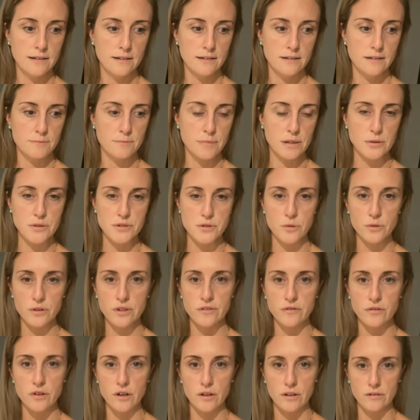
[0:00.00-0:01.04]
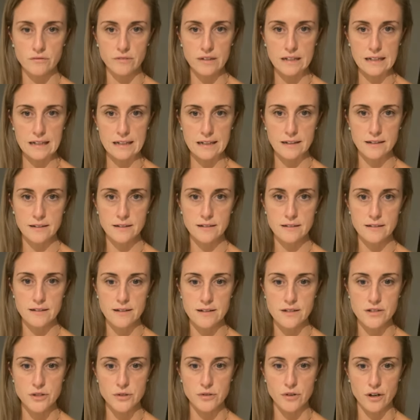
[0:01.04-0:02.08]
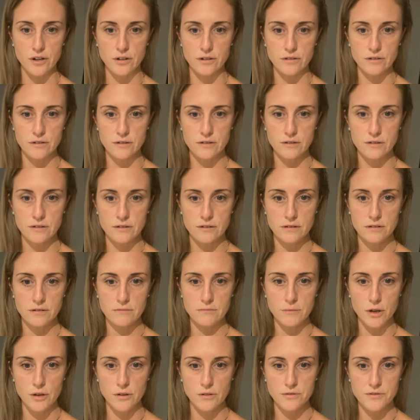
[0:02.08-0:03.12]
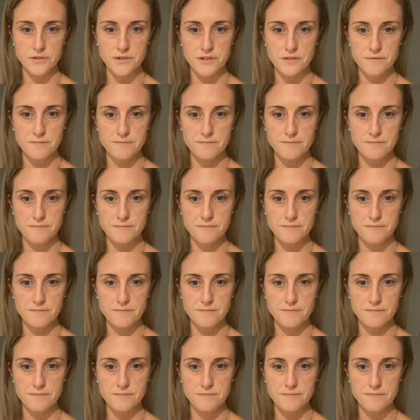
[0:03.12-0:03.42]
Because all you've got really is your own morals.